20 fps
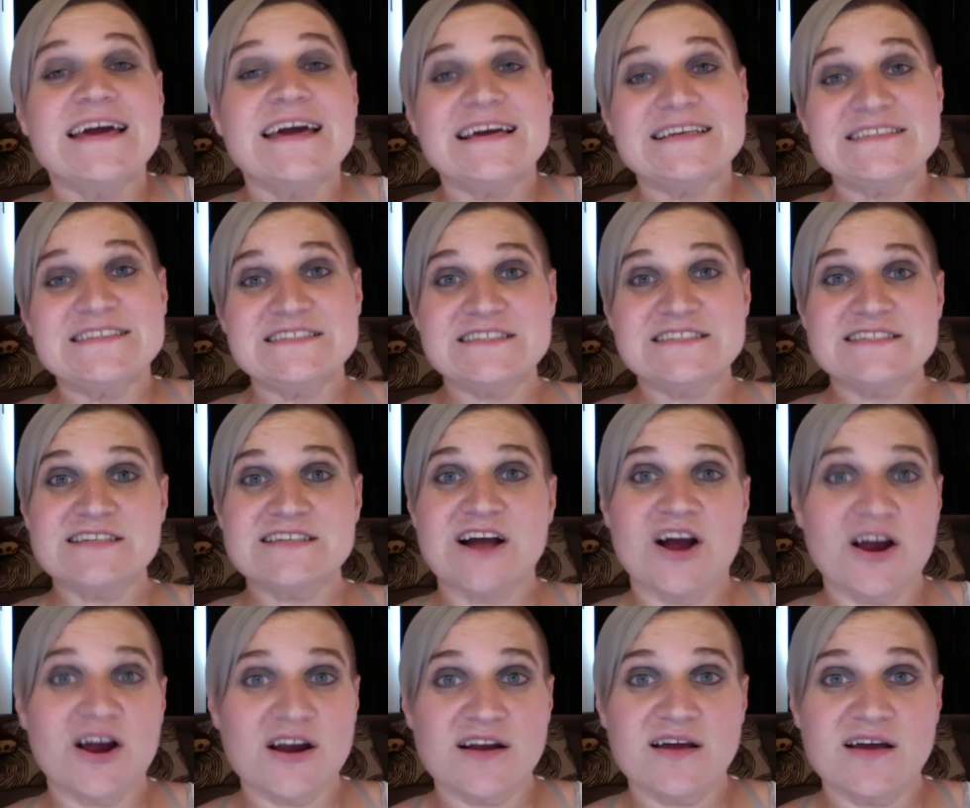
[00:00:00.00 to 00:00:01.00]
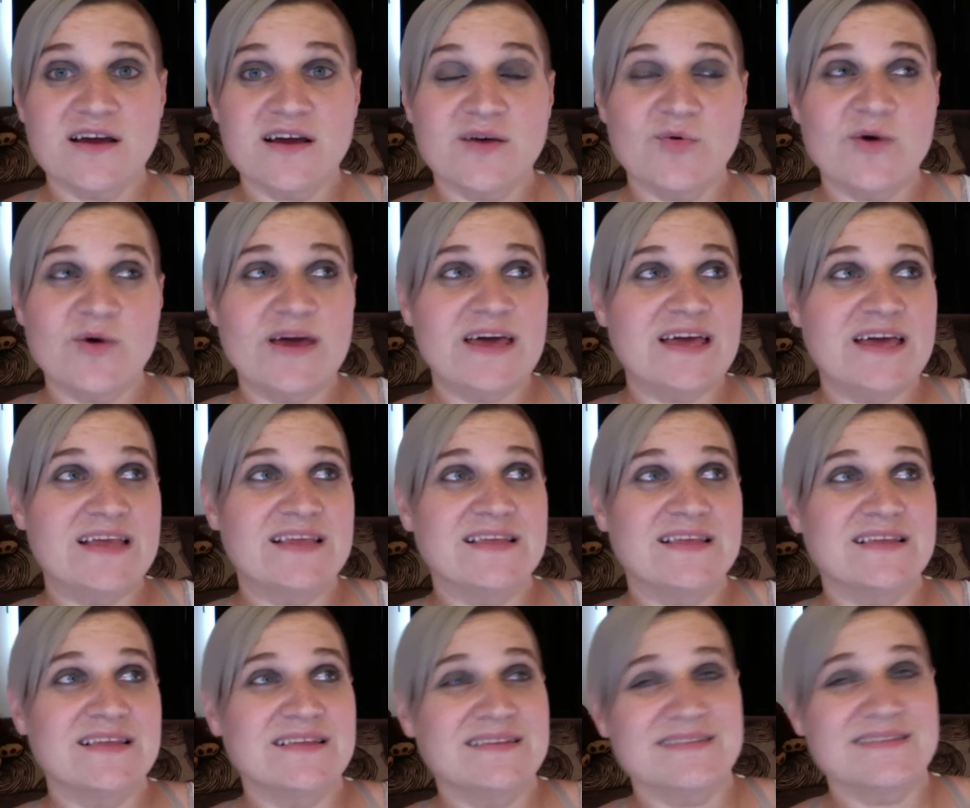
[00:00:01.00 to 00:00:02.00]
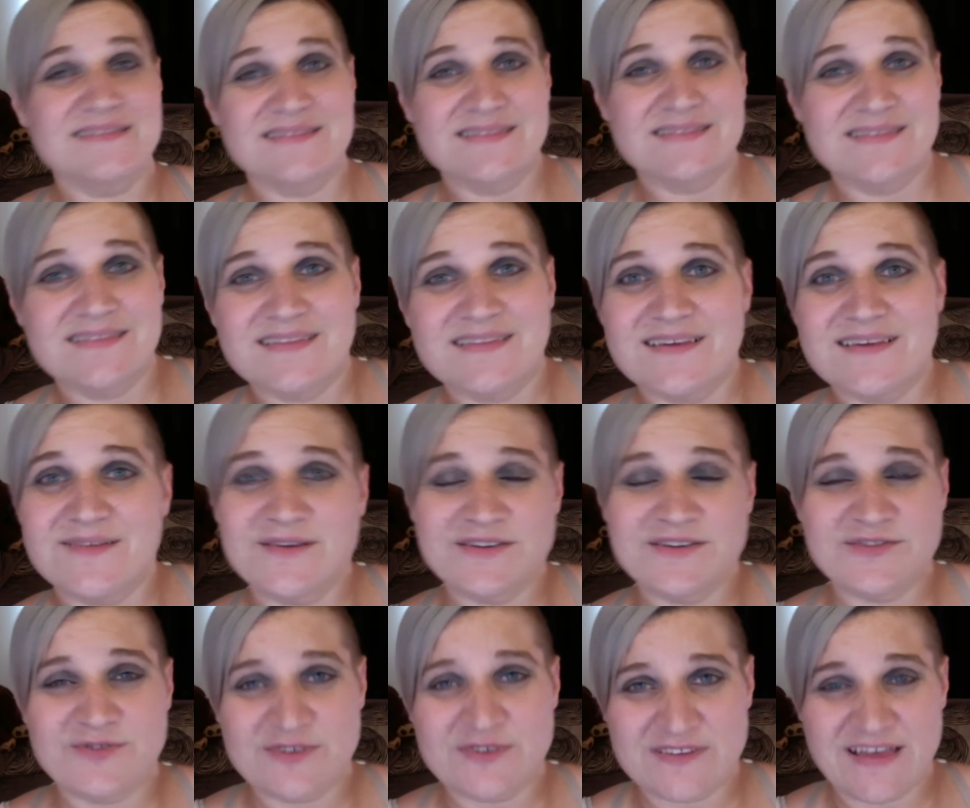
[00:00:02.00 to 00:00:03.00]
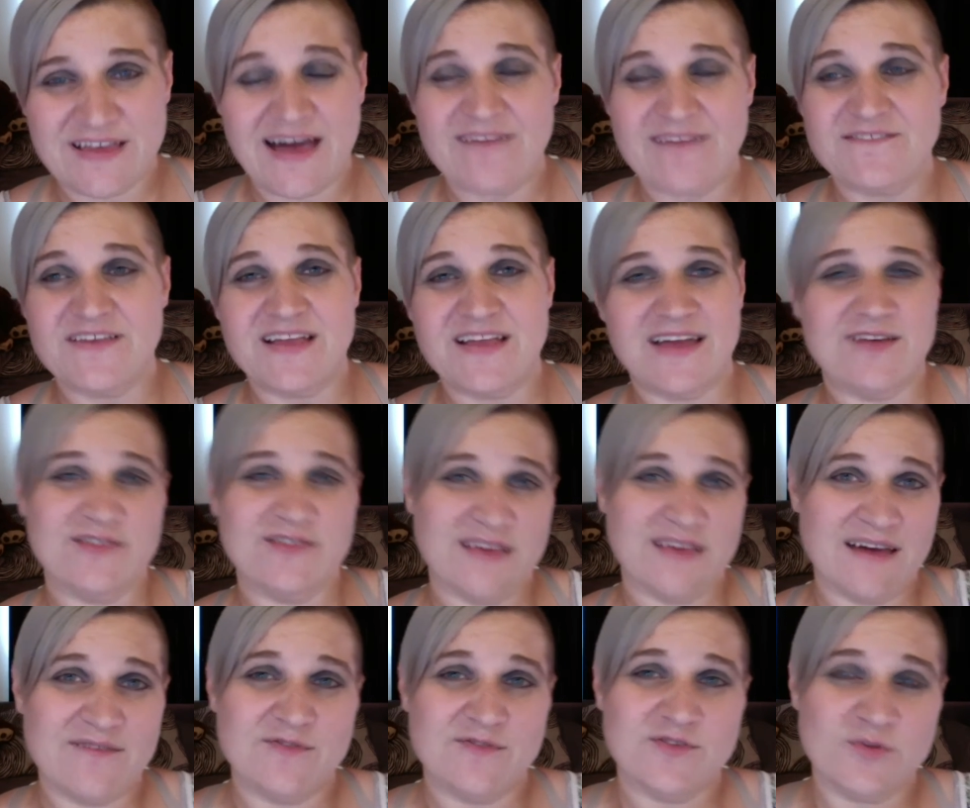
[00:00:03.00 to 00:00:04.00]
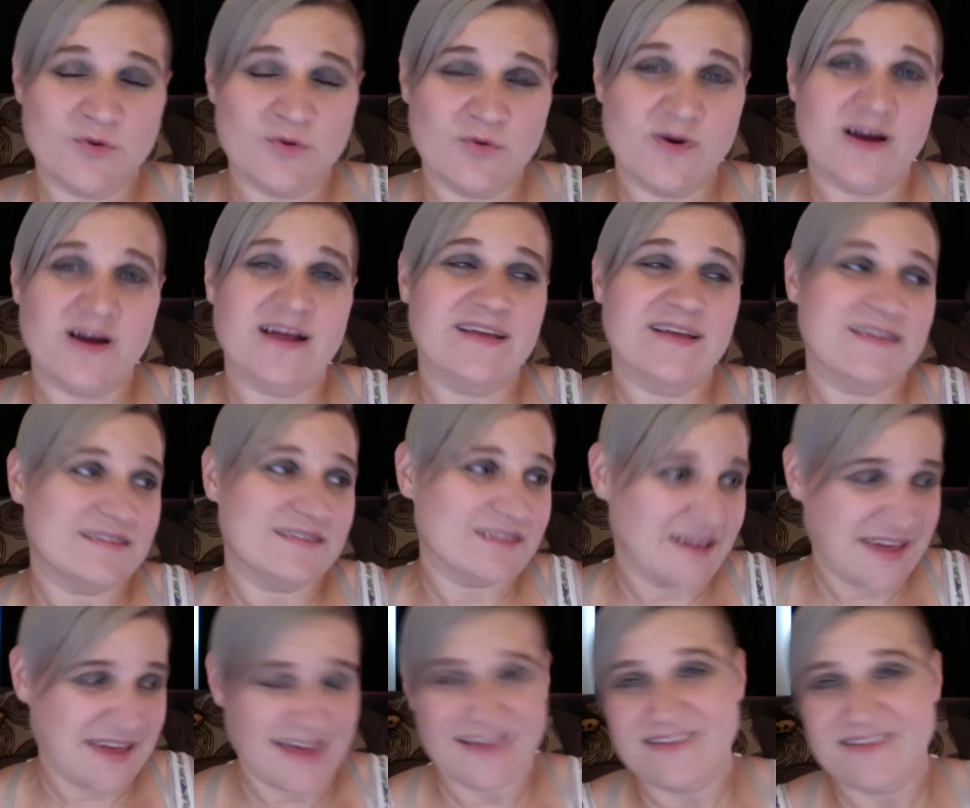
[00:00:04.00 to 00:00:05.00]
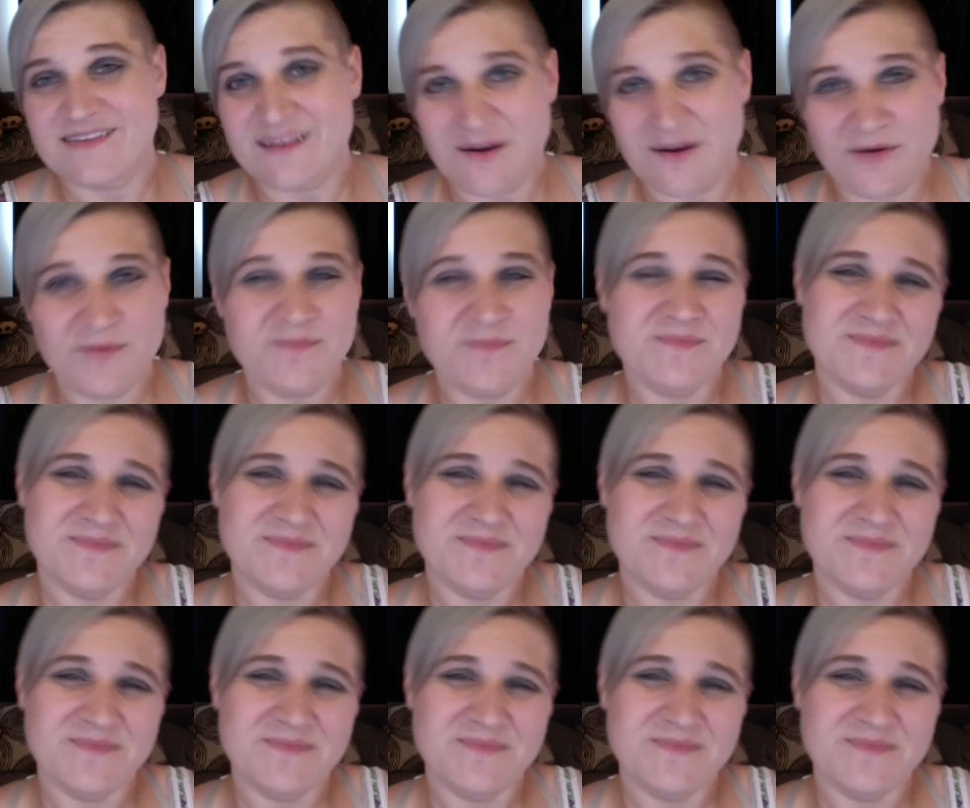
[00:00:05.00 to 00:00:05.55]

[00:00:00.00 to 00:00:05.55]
It's just hard when we're short-staffed, and I also have schoolwork and a kid, so